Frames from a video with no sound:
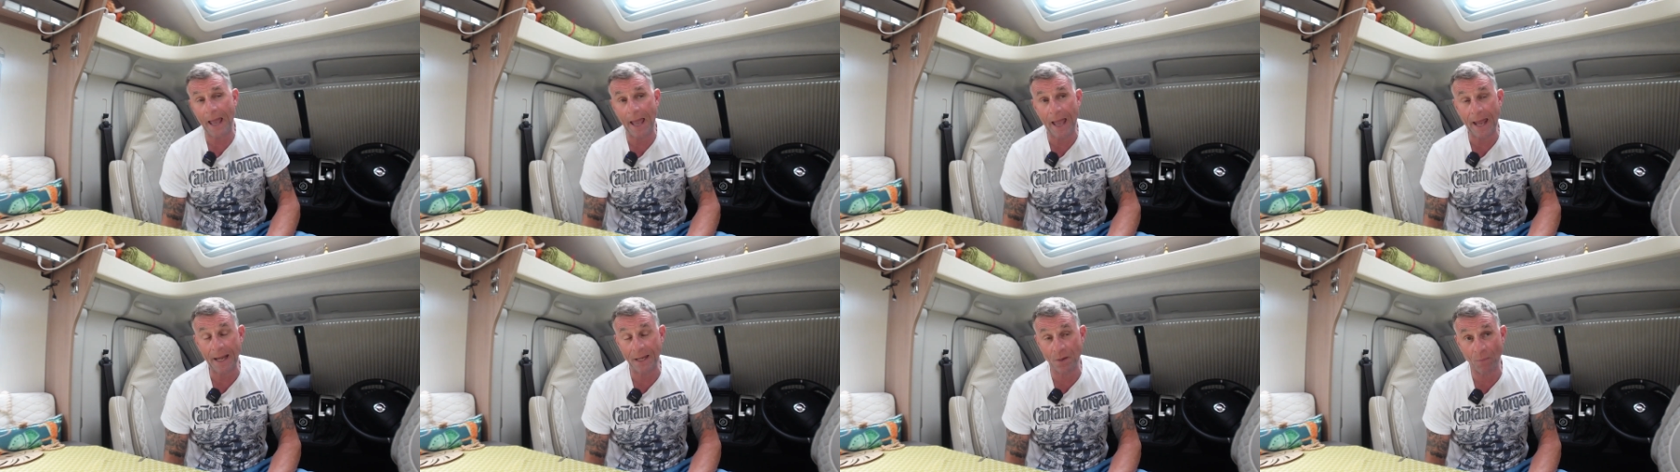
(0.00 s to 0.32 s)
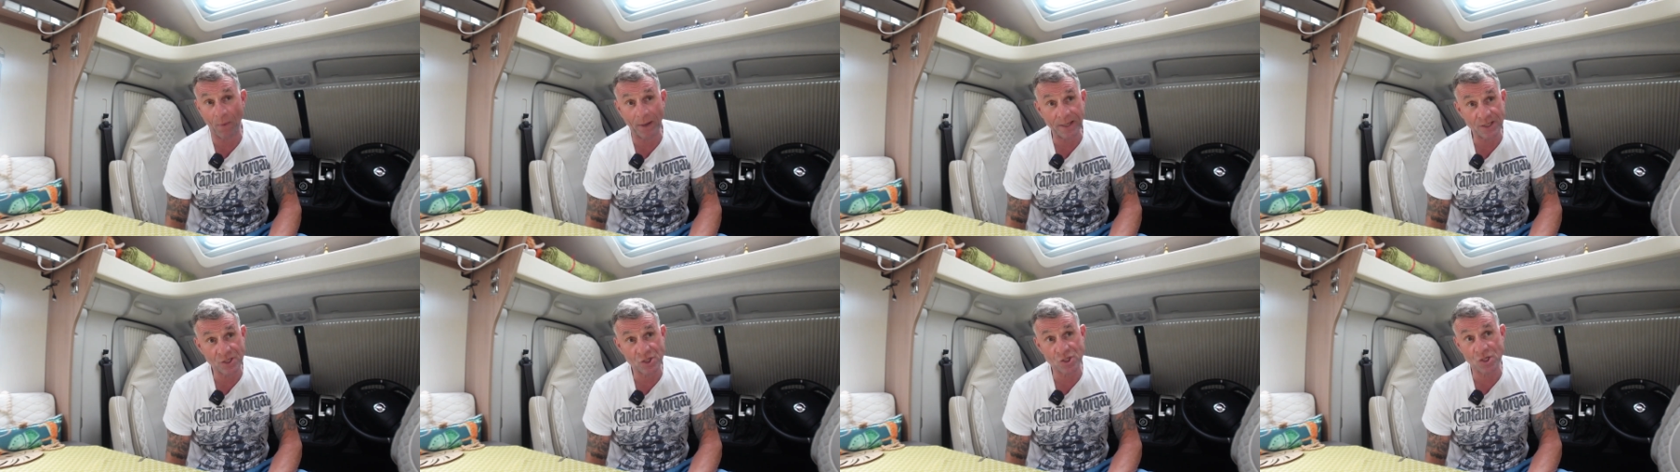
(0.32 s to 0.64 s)

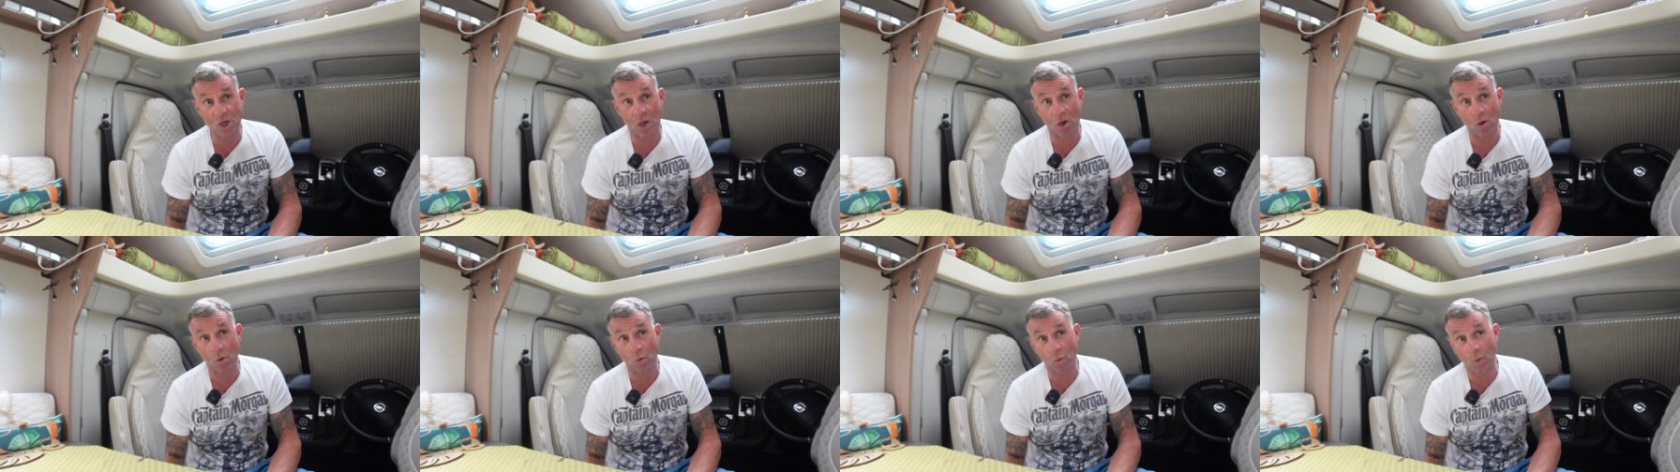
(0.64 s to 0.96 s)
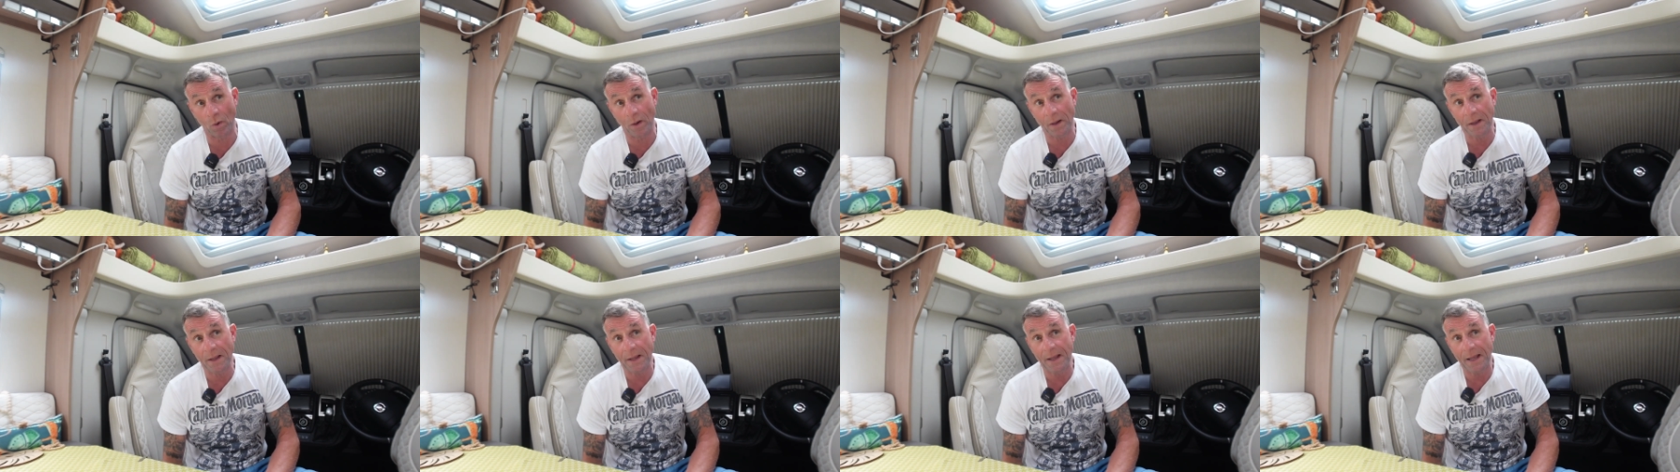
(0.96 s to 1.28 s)
anyway,
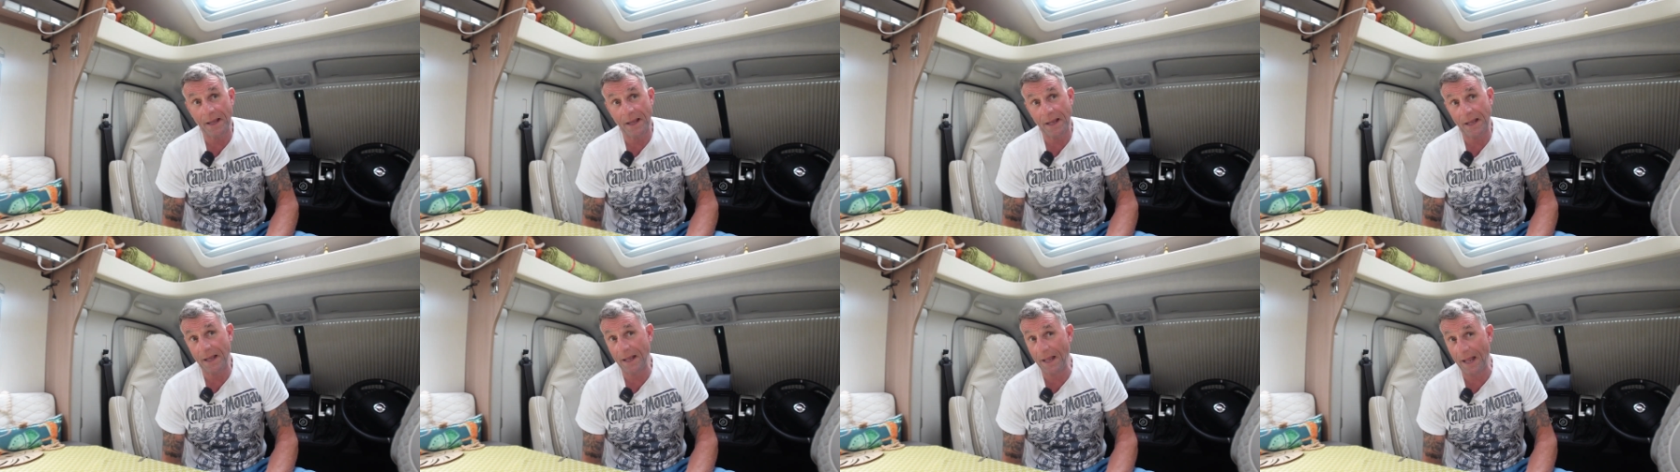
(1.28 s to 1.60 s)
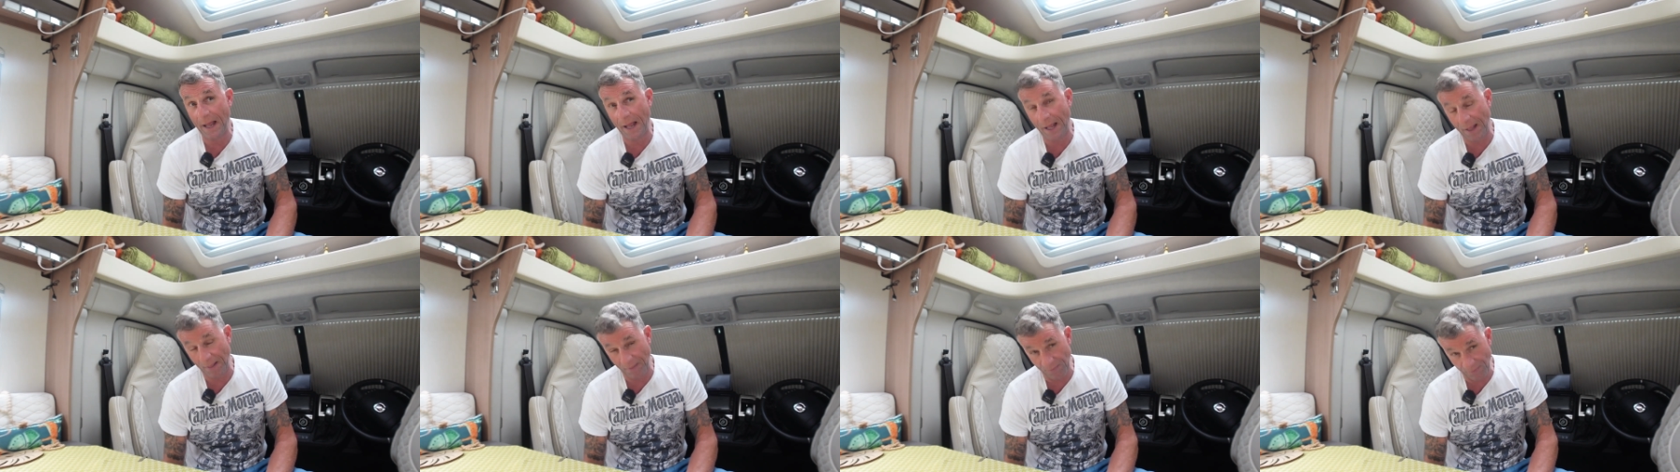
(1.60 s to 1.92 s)
so
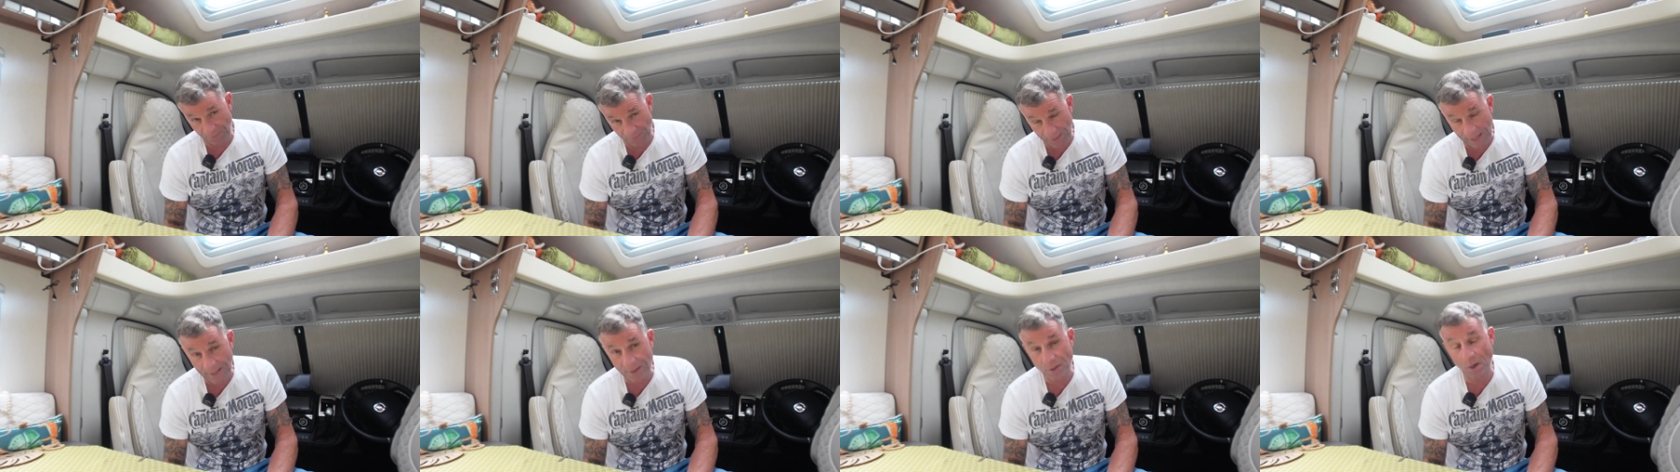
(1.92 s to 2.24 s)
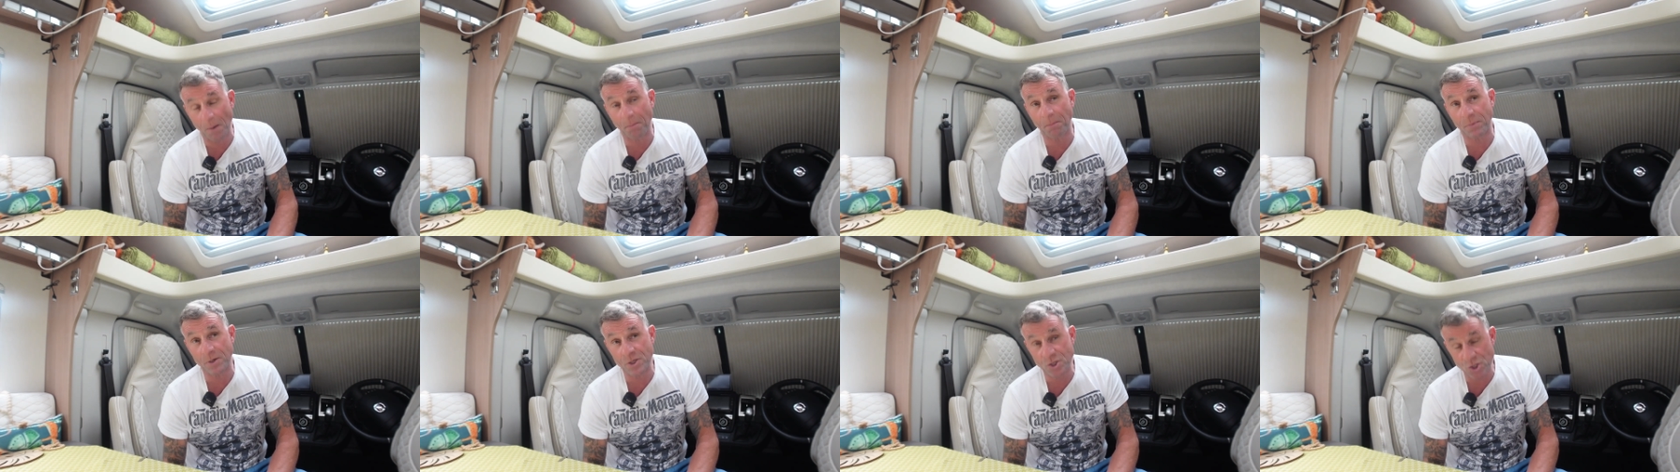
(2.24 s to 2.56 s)
that
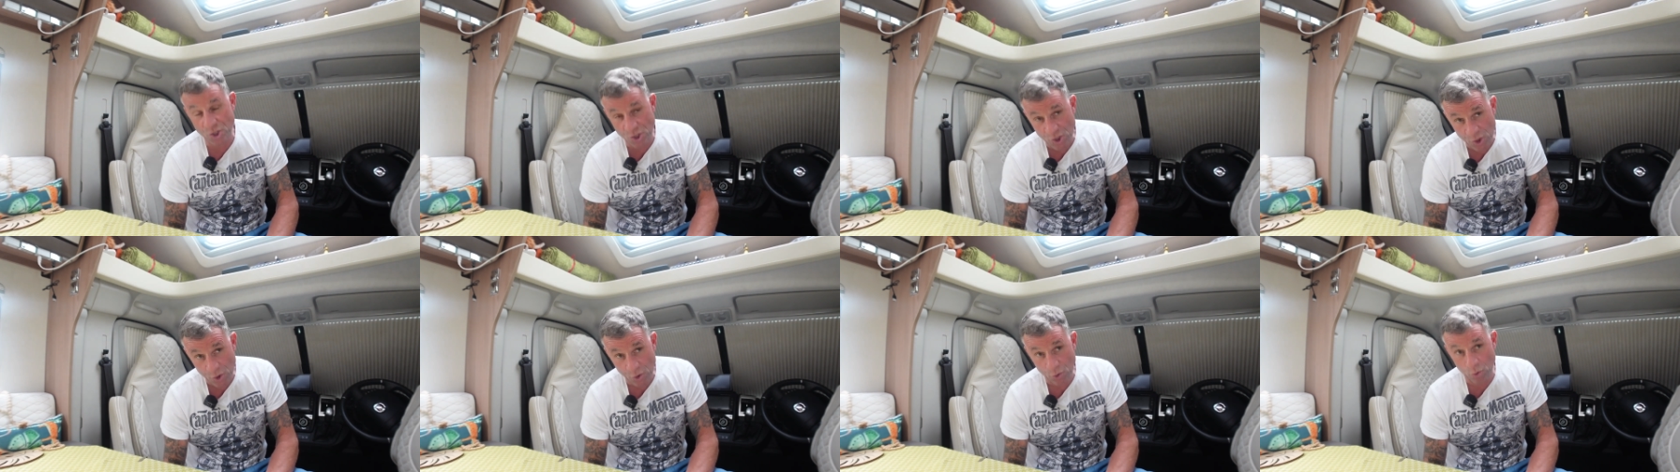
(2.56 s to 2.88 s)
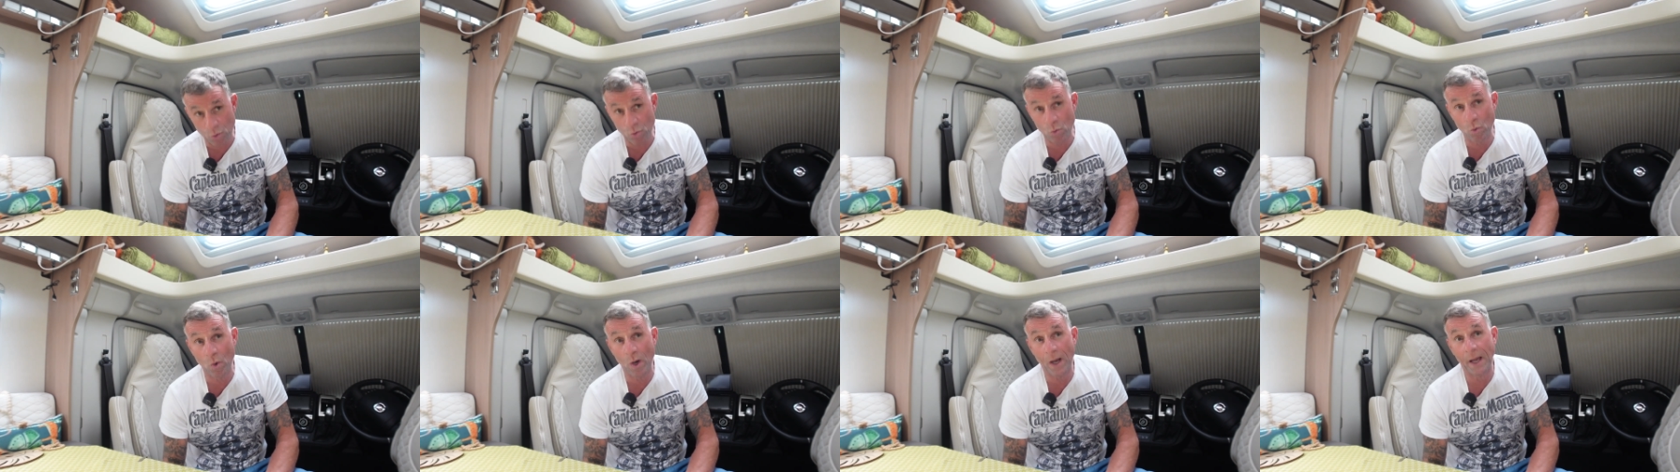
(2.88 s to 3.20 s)
number
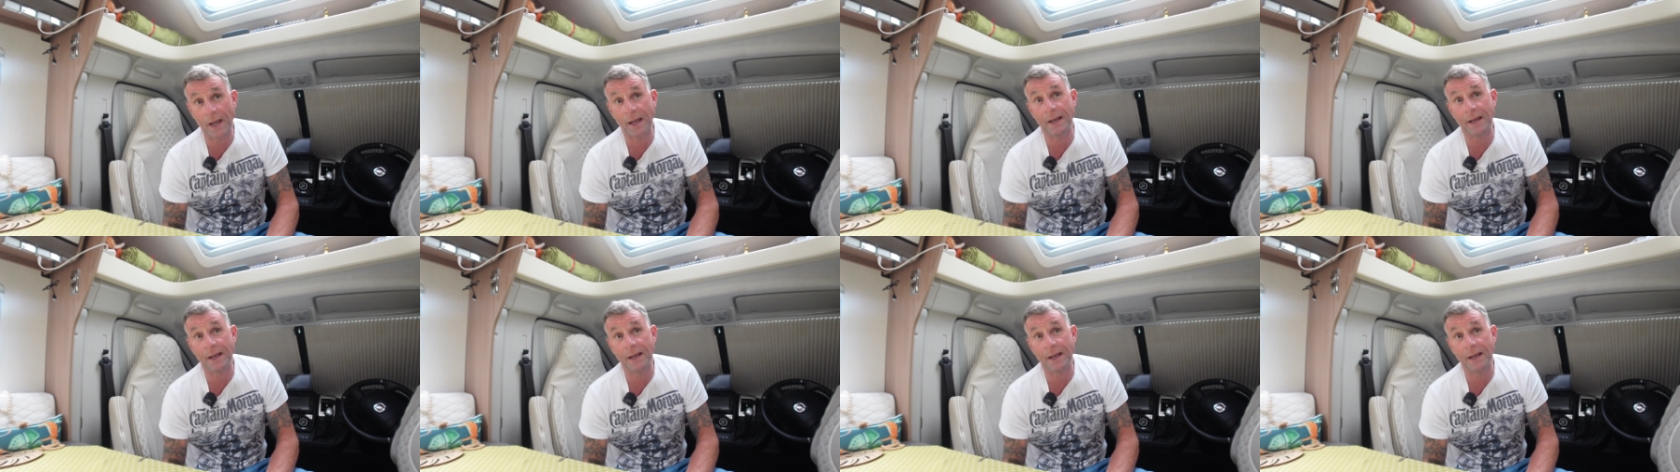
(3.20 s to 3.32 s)
2,